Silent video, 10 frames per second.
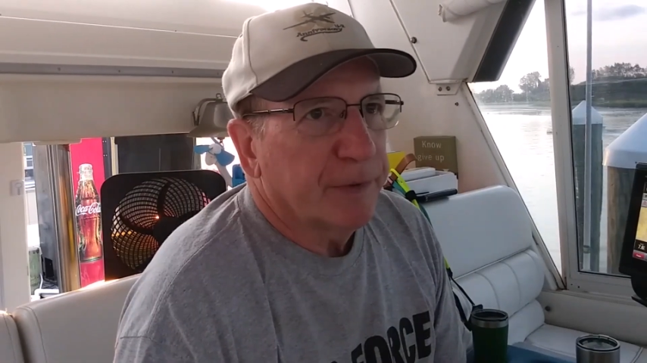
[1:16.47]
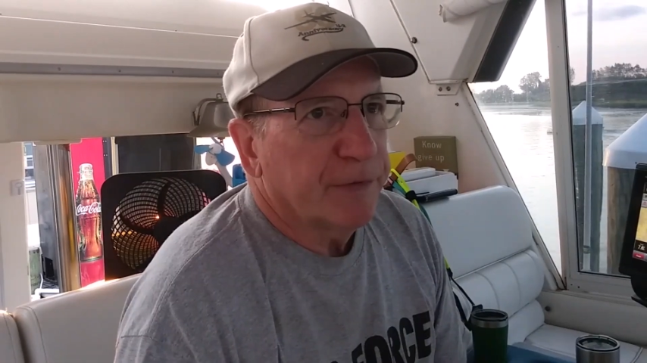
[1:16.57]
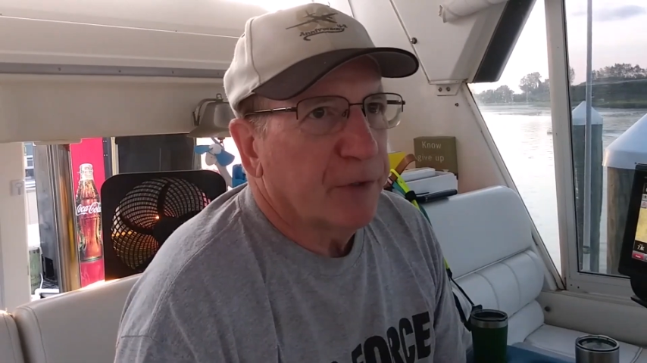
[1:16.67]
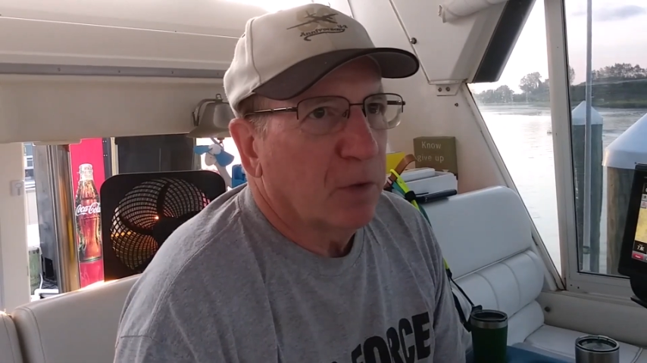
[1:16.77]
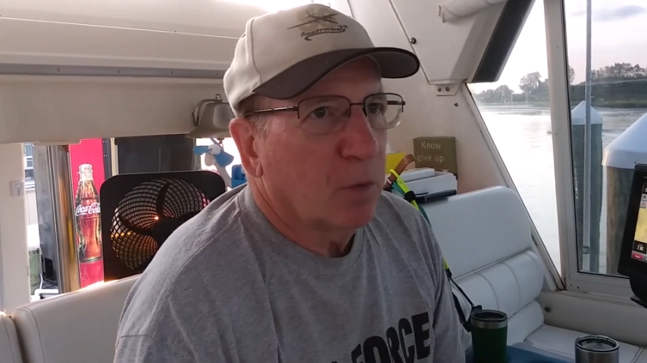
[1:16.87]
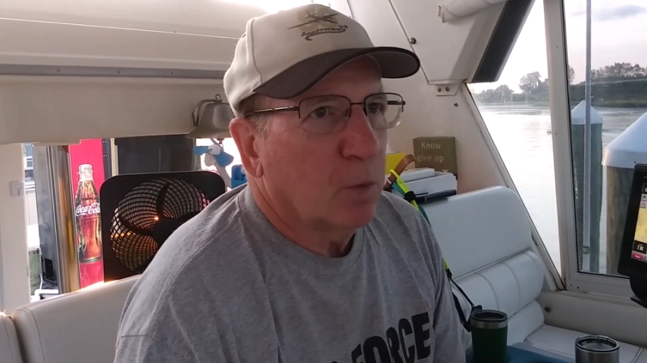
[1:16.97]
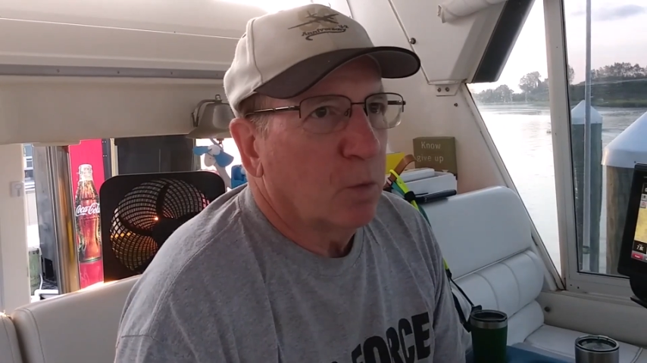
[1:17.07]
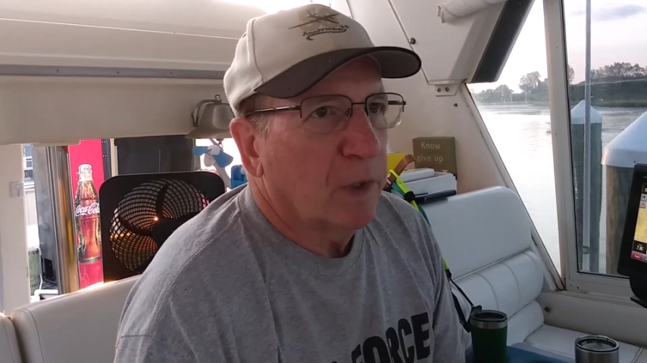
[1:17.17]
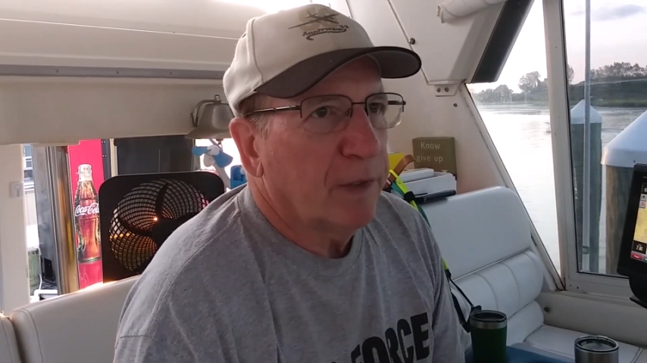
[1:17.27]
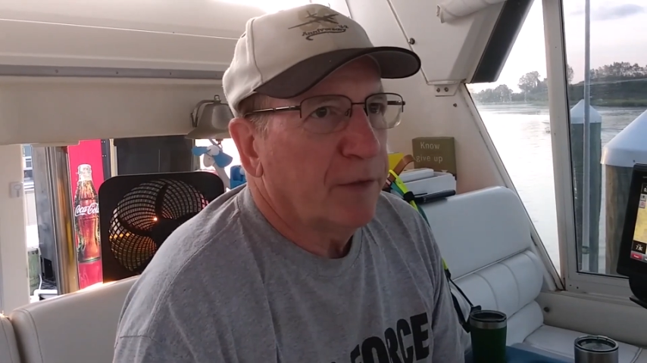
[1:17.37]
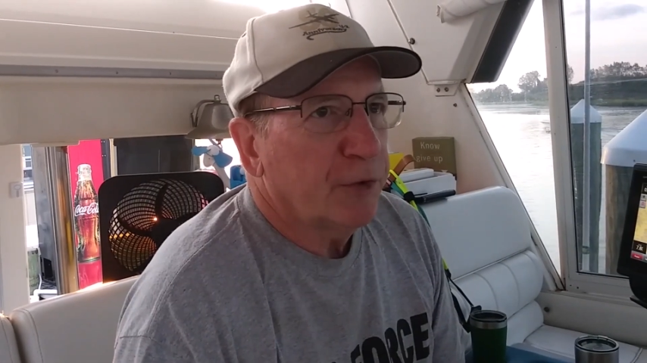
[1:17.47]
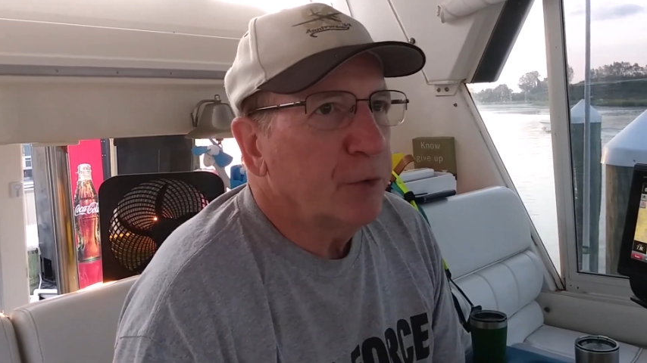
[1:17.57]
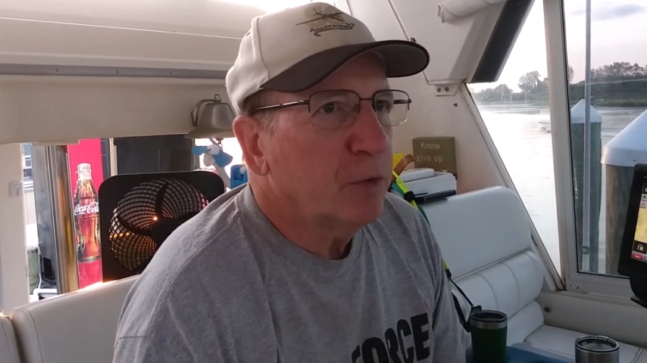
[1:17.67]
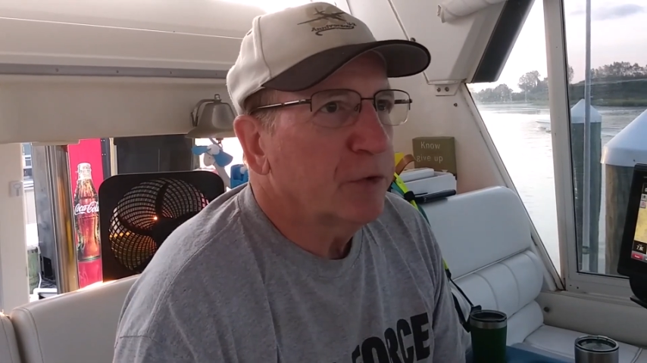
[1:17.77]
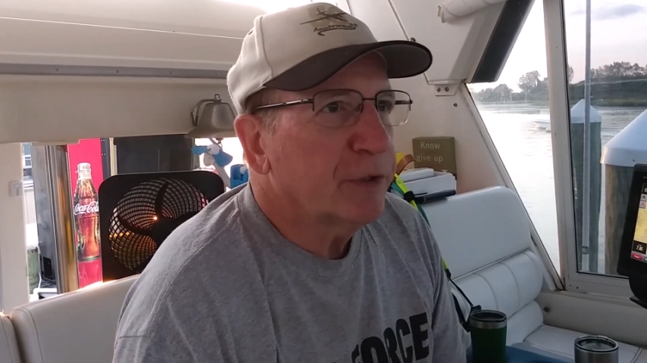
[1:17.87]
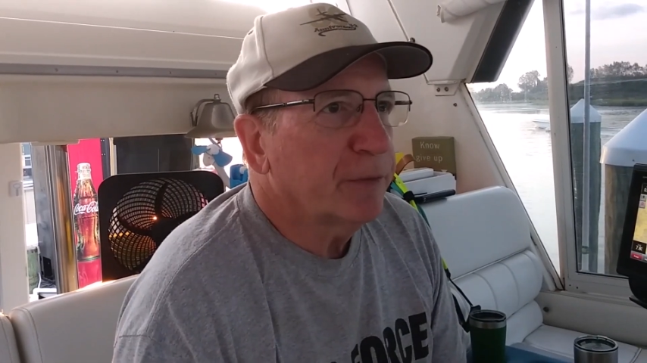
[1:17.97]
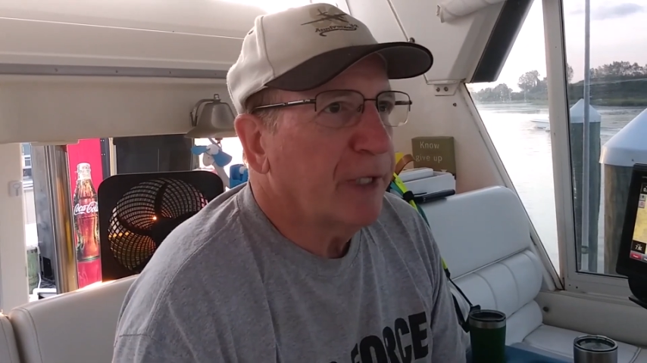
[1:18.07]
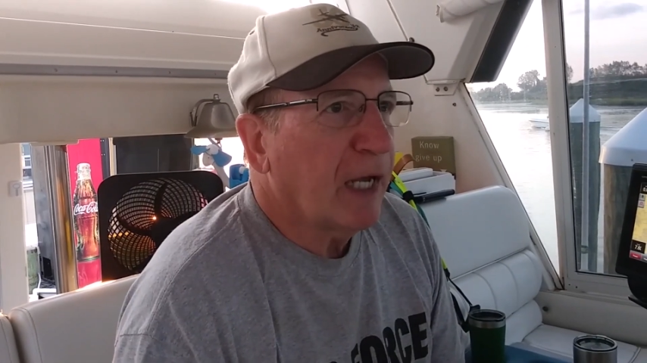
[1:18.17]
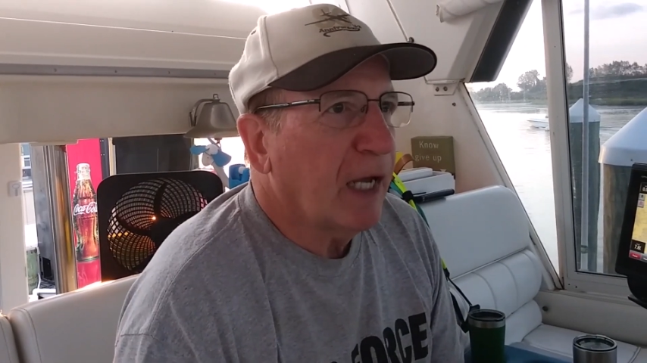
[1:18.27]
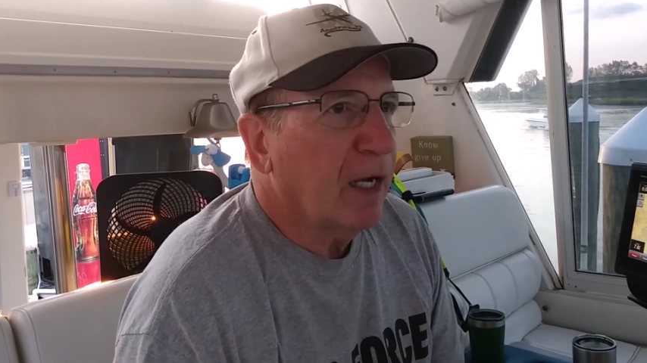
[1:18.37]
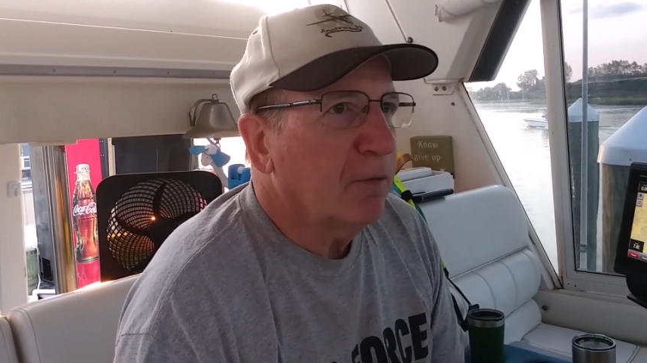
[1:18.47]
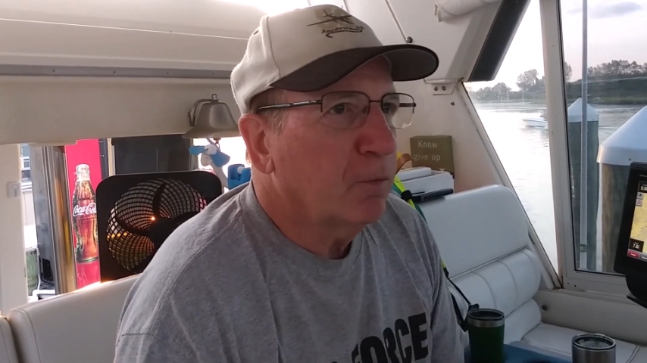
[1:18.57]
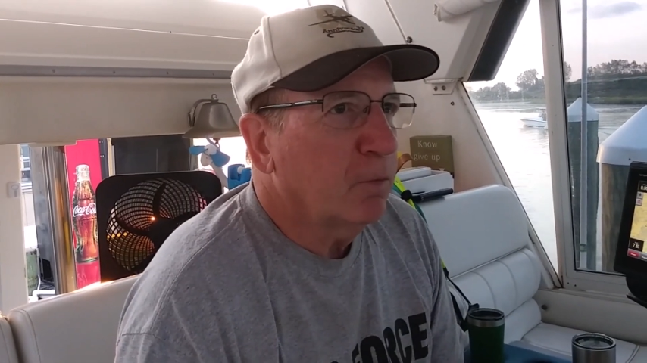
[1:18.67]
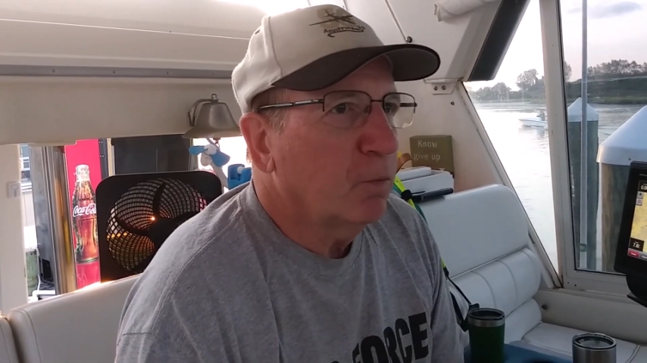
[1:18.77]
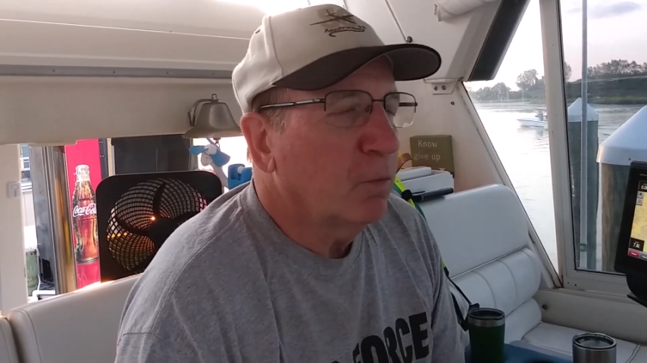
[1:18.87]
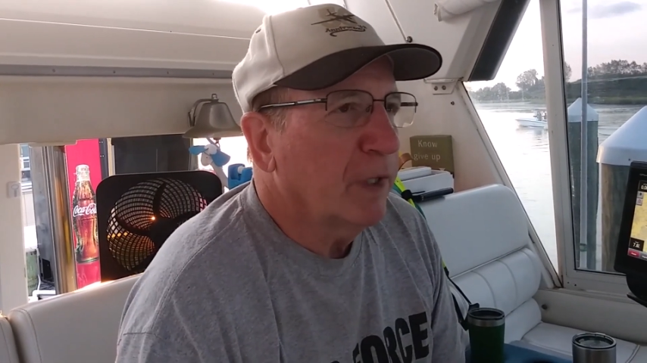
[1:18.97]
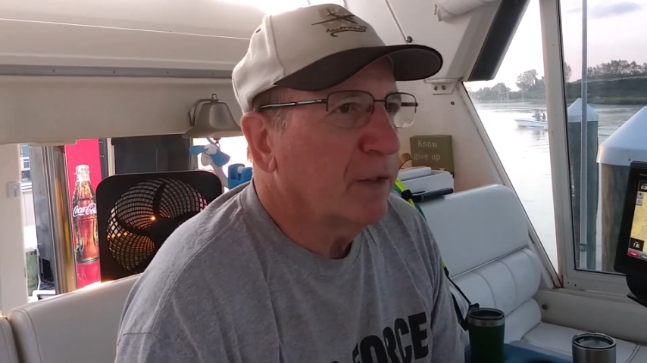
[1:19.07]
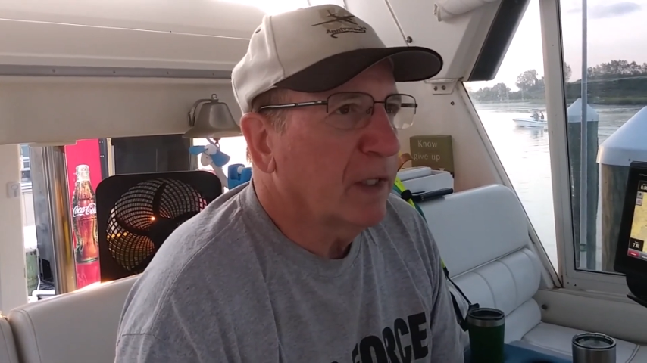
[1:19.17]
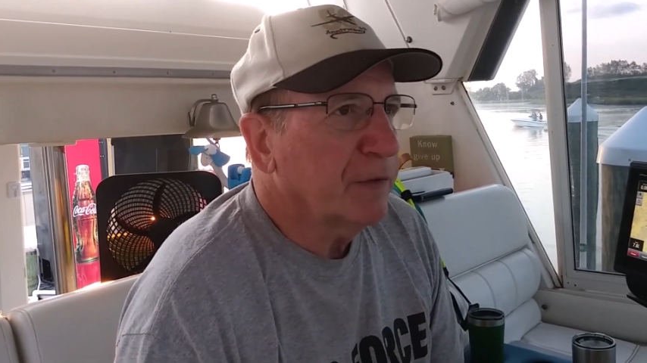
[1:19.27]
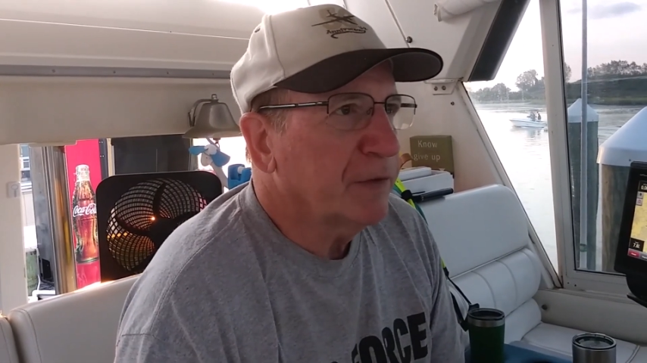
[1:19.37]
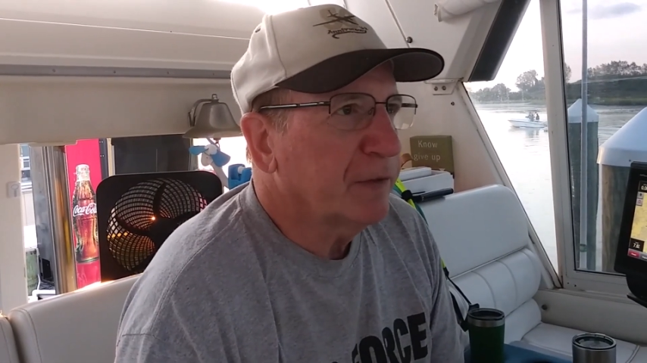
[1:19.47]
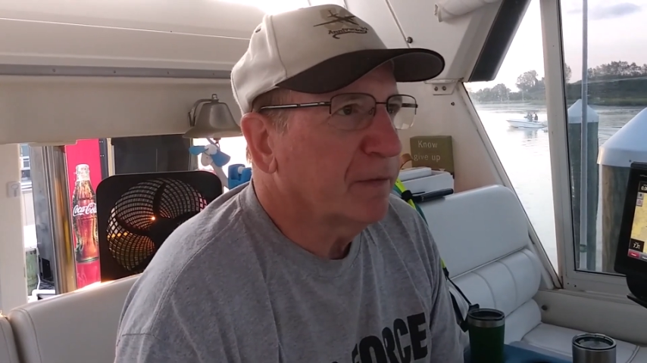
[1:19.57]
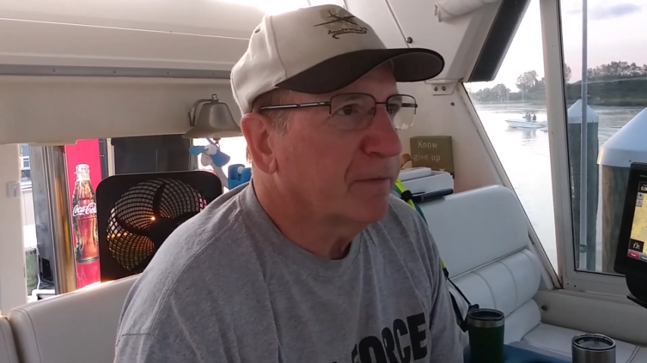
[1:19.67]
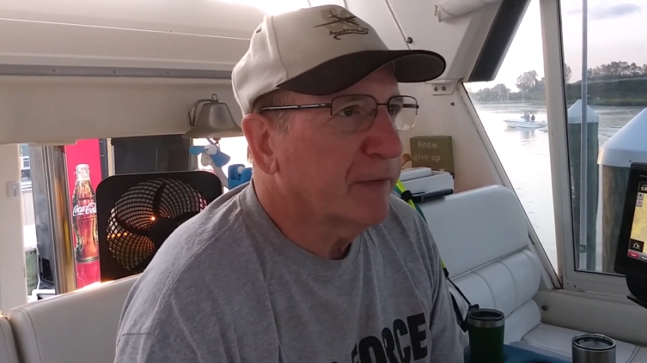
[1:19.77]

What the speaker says: So one of the tools that we have with us